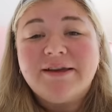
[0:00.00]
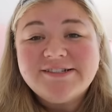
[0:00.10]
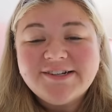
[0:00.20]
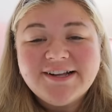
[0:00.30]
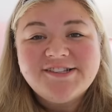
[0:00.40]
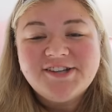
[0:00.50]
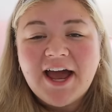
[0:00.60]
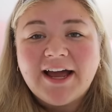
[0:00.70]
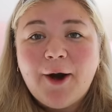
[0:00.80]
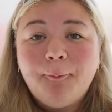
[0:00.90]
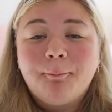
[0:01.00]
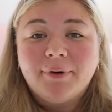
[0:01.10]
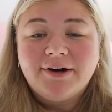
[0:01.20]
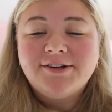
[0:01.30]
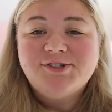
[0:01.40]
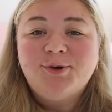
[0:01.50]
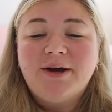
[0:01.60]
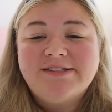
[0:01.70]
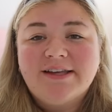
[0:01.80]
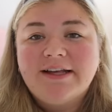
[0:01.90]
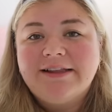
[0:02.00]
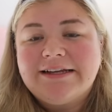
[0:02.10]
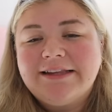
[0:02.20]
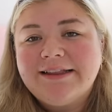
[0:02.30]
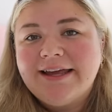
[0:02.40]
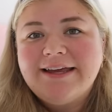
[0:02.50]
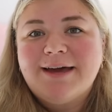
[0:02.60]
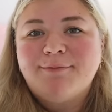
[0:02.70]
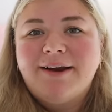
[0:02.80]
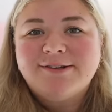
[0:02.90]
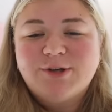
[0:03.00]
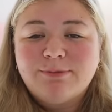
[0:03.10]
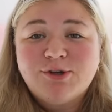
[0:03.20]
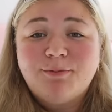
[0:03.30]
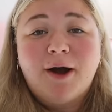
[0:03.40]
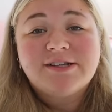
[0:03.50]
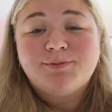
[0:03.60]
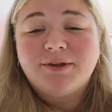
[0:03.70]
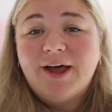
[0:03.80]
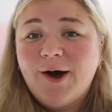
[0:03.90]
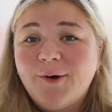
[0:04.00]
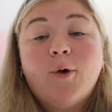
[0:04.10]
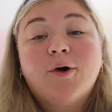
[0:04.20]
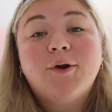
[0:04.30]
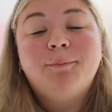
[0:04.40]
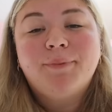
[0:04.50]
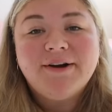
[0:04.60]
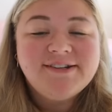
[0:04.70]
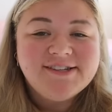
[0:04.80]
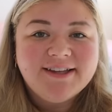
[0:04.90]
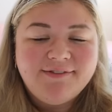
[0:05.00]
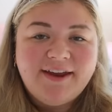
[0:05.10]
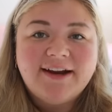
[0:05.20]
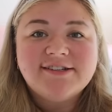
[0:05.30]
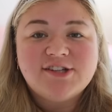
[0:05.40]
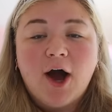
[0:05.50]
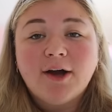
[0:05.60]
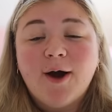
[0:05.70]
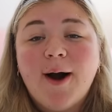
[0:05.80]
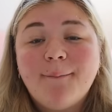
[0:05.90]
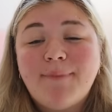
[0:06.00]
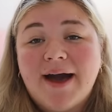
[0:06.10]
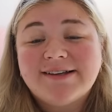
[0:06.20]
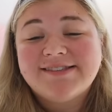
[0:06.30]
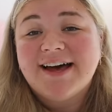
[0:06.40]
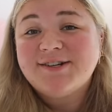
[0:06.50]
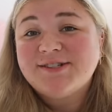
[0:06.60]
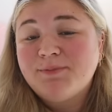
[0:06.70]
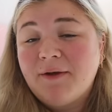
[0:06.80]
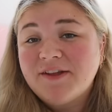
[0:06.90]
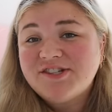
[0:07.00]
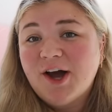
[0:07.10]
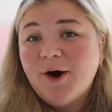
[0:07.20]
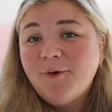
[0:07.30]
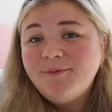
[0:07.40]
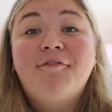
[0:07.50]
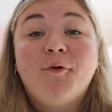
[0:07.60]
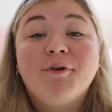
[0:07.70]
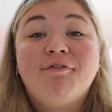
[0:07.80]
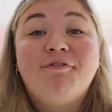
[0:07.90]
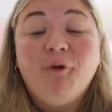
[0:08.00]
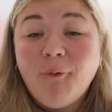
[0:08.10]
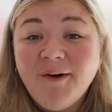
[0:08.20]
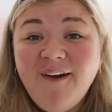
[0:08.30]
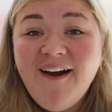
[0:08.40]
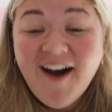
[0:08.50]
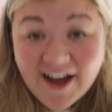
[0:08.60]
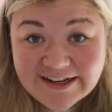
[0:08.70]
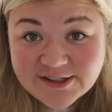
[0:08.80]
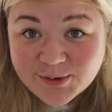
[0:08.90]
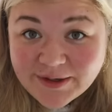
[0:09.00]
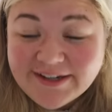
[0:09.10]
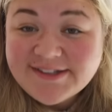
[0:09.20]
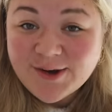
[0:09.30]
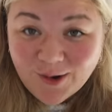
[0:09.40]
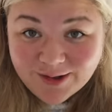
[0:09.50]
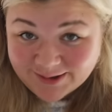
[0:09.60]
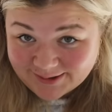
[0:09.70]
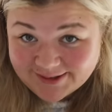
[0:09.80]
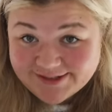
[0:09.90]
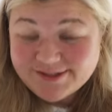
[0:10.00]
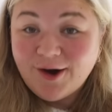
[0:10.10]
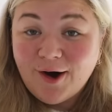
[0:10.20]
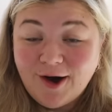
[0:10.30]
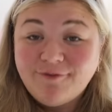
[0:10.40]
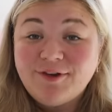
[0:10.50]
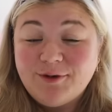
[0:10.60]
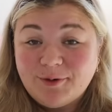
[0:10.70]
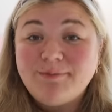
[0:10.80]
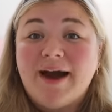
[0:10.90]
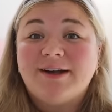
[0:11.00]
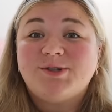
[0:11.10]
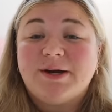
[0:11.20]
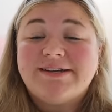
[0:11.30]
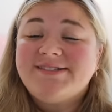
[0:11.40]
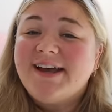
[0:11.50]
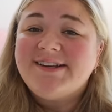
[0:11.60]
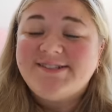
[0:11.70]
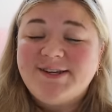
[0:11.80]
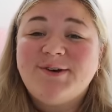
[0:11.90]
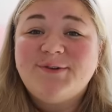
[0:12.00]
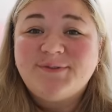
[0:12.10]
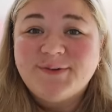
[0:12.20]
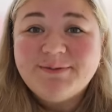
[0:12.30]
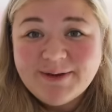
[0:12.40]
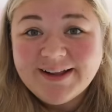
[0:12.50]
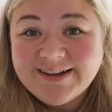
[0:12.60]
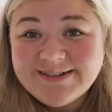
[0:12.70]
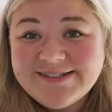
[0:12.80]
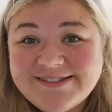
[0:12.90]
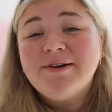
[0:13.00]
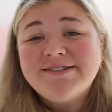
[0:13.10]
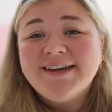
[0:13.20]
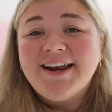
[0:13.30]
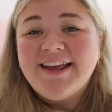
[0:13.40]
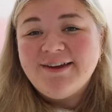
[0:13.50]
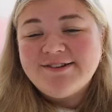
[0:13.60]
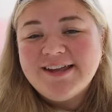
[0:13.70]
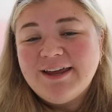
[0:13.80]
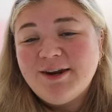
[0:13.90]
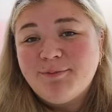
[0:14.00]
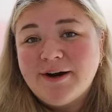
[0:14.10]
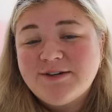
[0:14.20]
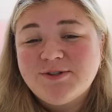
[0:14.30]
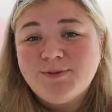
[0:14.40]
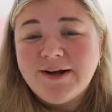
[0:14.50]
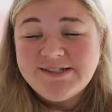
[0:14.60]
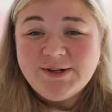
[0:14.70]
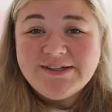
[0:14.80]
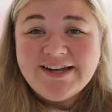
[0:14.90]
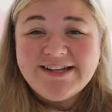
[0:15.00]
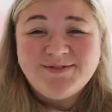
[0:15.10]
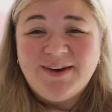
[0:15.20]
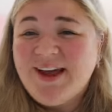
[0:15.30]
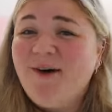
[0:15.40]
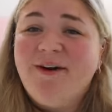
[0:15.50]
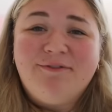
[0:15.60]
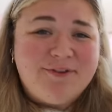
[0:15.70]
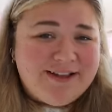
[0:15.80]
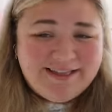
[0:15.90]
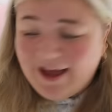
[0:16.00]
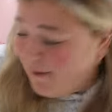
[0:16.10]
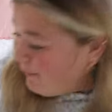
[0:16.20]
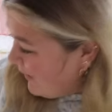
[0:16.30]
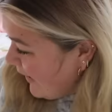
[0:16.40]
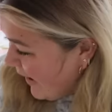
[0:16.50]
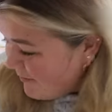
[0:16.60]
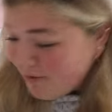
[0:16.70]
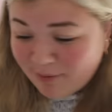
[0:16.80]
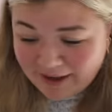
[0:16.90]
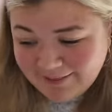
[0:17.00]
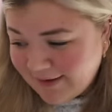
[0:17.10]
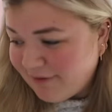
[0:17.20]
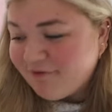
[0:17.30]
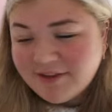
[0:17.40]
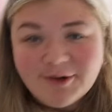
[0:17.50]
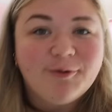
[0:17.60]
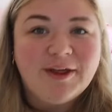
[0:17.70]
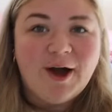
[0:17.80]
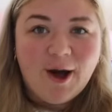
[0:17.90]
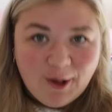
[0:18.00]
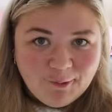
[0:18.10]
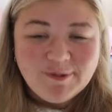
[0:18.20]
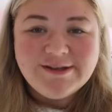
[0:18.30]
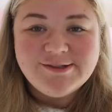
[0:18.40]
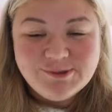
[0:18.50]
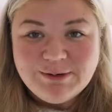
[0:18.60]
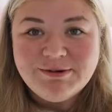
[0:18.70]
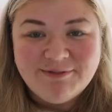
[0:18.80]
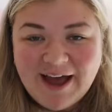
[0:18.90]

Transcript: be sure to check out Birch. You guys can click the link in my description box below or go to birchliving.com backslash Samantha Jo for $400 off your mattress and two free pillows. Once again, a huge thank you to Birch for sponsoring today's video and for allowing me to have the bed that I've literally always dreamed of